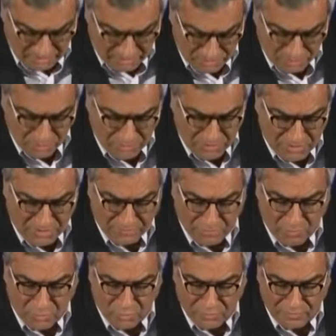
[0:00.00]
it has to
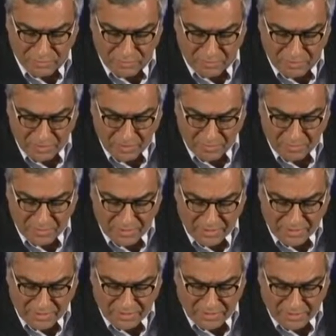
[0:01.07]
receive approval
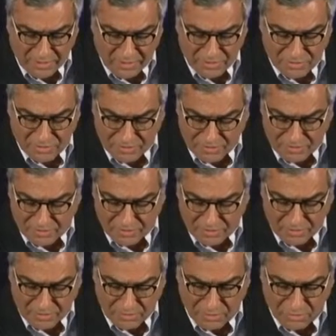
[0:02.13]
by this
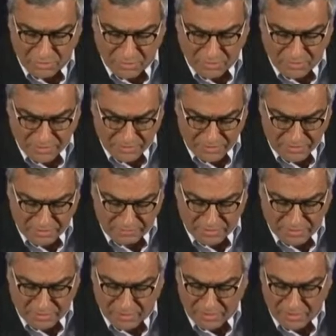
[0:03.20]
agency in the US,
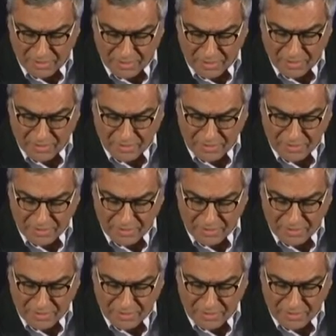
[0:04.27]
FDA,